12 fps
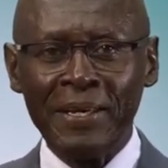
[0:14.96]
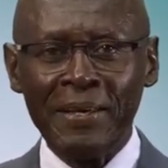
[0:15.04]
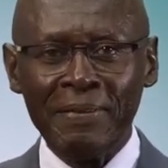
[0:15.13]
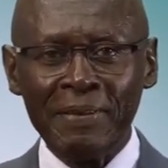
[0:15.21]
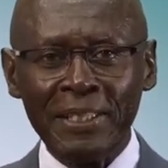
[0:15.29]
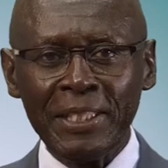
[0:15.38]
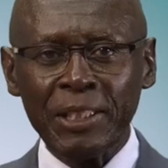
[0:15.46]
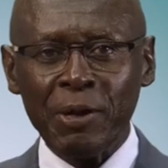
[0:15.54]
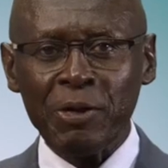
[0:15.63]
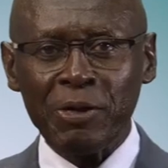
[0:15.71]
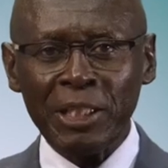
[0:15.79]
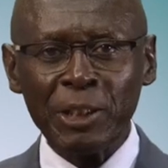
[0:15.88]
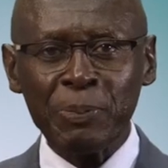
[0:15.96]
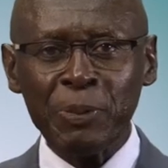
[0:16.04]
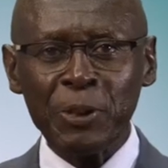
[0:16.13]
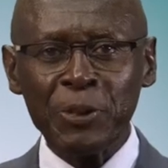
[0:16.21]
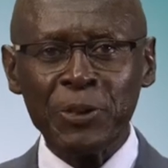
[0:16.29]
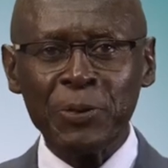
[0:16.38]
This is our
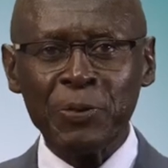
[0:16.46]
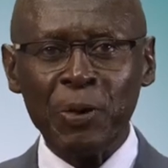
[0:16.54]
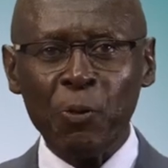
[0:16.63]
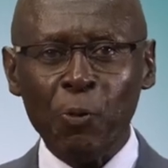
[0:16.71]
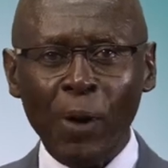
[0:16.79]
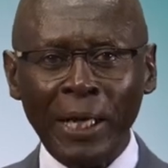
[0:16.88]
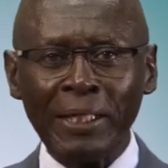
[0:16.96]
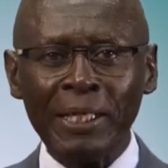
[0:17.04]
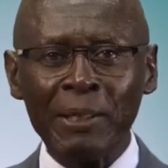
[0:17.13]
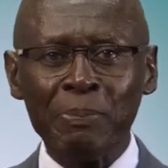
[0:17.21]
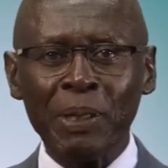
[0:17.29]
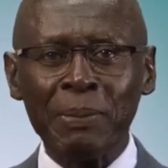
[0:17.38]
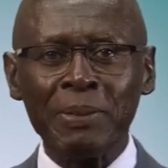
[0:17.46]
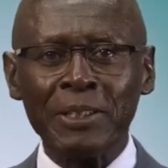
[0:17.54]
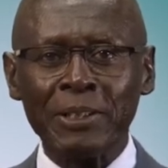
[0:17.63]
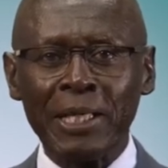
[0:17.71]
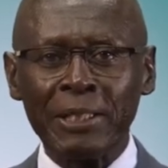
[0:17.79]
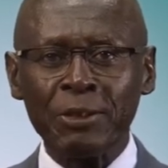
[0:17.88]
response to the widely
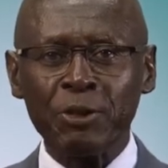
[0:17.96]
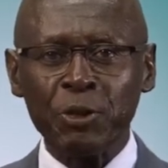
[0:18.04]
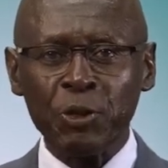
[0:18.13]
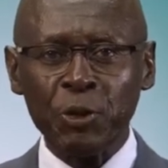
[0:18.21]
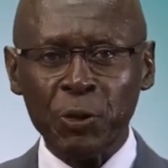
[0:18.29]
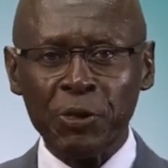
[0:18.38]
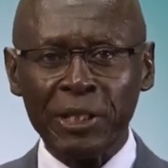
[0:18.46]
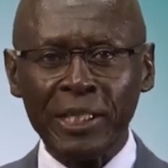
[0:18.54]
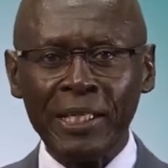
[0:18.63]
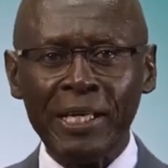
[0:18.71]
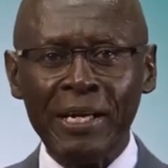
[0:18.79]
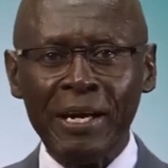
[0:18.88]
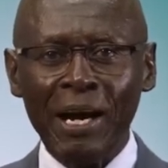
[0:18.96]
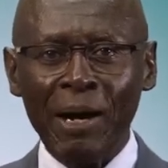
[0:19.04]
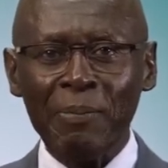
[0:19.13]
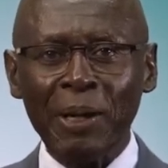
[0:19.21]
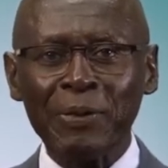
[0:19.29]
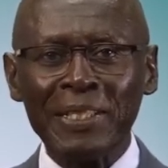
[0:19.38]
publicized story
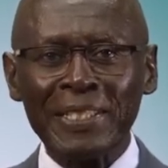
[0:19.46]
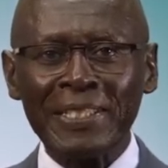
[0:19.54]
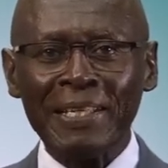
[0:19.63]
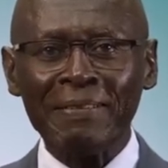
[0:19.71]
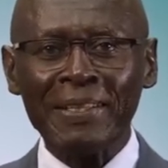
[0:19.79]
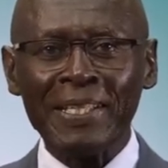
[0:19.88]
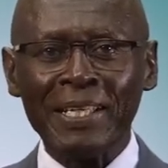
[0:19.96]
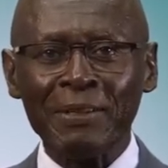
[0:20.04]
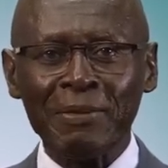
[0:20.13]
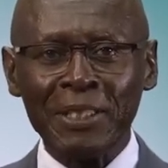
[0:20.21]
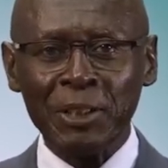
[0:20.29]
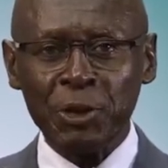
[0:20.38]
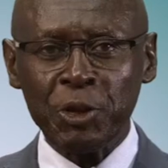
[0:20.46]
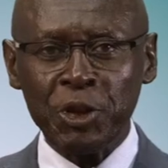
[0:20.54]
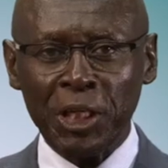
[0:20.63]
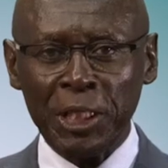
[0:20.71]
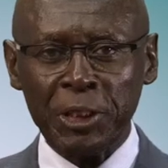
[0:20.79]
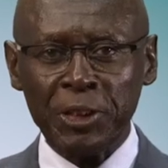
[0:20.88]
about the Seventh-day Adventist
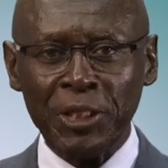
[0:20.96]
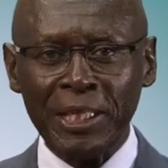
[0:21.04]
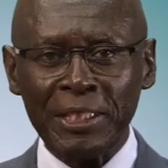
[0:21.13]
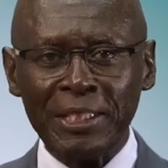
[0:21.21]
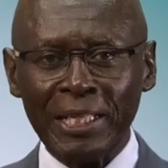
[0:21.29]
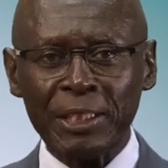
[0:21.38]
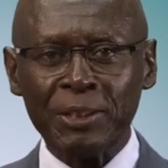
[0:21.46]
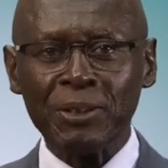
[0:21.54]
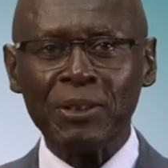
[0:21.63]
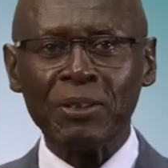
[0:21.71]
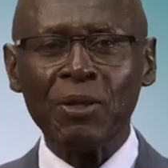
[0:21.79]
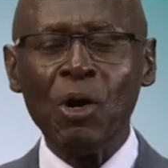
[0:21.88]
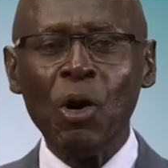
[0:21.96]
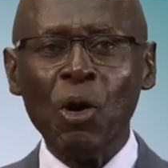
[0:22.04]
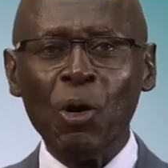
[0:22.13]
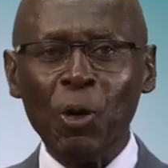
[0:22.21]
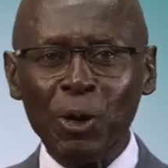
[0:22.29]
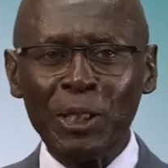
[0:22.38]
Church entitled
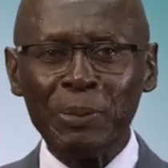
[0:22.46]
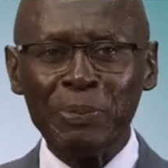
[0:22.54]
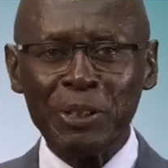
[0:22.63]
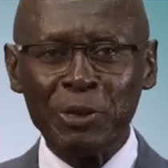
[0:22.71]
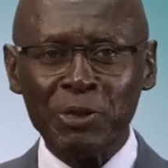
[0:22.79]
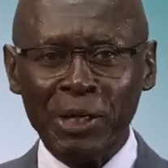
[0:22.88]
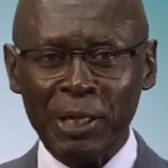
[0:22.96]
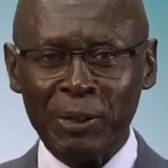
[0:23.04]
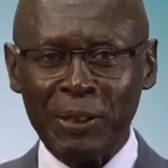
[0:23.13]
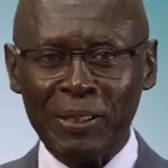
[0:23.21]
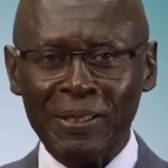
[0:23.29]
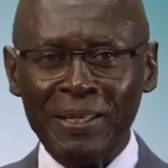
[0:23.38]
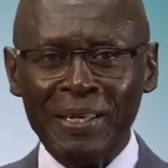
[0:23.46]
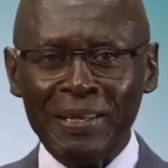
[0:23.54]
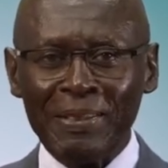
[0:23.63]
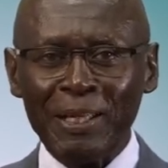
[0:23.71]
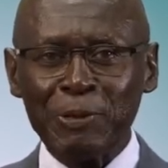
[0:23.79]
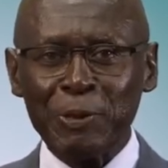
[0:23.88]
Holy Betrayal
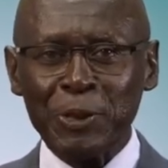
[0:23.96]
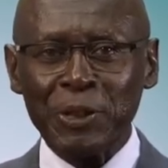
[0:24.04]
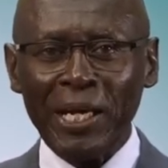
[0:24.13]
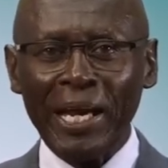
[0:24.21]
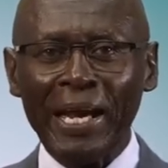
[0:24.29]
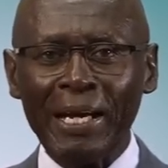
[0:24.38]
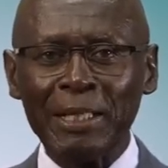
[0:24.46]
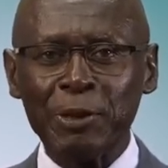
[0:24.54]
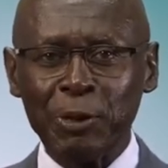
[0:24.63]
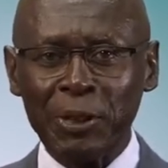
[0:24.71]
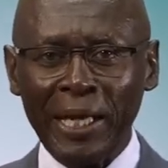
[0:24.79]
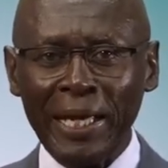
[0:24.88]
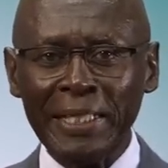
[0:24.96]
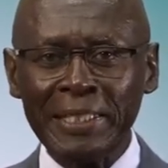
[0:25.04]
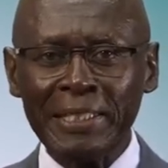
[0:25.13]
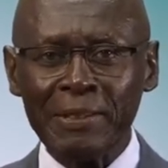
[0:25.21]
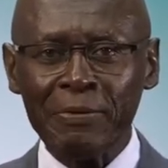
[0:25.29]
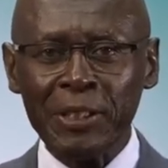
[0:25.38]
that was aired on
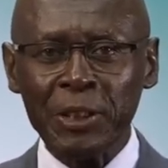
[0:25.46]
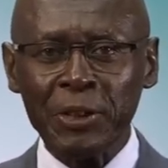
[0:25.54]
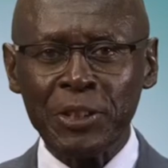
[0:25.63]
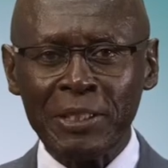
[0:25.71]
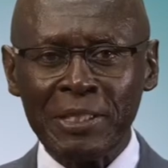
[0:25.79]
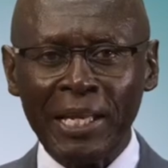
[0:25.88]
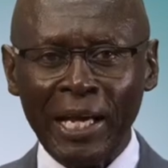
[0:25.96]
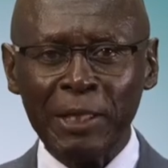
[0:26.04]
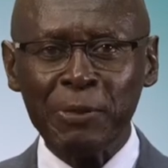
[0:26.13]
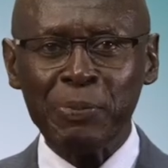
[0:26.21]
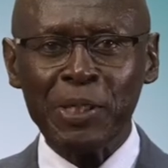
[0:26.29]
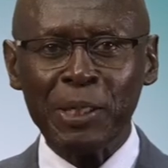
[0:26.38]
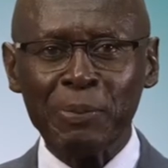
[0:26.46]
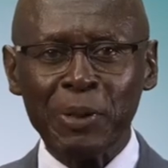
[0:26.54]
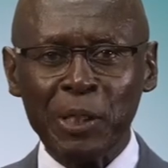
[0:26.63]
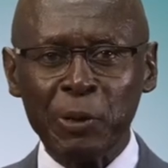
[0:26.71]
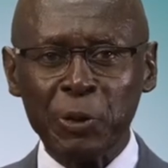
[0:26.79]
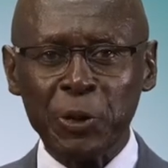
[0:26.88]
NTV's 9 p.m.
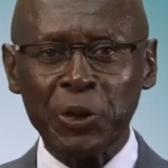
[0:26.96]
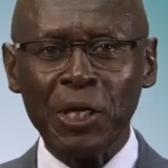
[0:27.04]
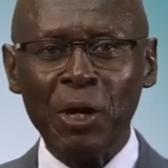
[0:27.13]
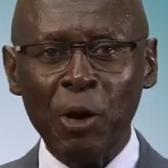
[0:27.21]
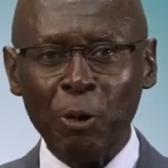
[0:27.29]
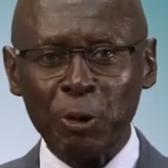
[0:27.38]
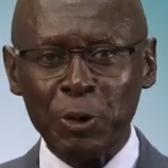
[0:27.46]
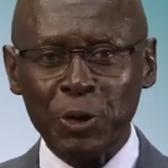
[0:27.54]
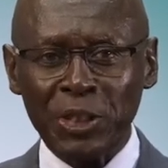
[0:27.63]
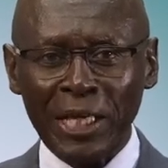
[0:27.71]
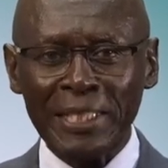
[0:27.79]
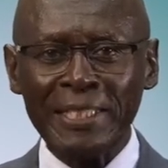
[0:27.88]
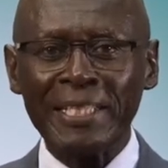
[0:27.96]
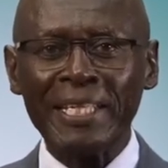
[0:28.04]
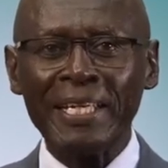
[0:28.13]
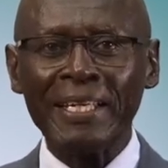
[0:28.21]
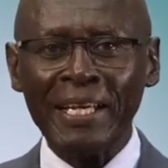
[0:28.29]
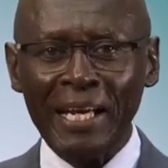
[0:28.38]
news on
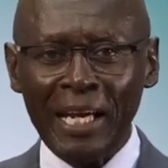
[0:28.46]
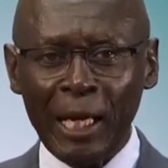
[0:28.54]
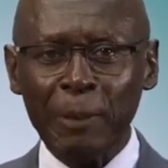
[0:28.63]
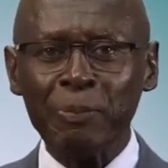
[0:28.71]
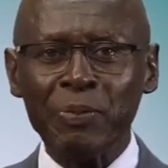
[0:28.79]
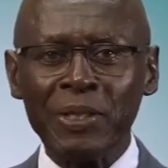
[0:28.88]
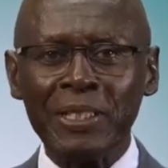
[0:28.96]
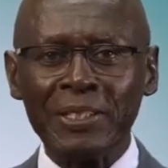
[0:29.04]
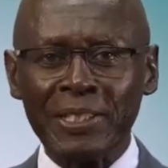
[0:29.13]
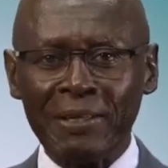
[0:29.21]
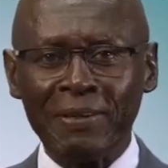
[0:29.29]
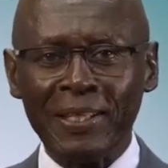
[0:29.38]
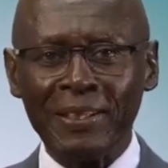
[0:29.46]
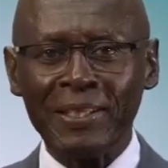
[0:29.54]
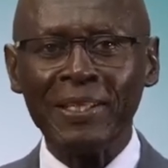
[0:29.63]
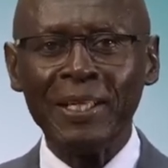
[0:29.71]
Sunday, April 7th,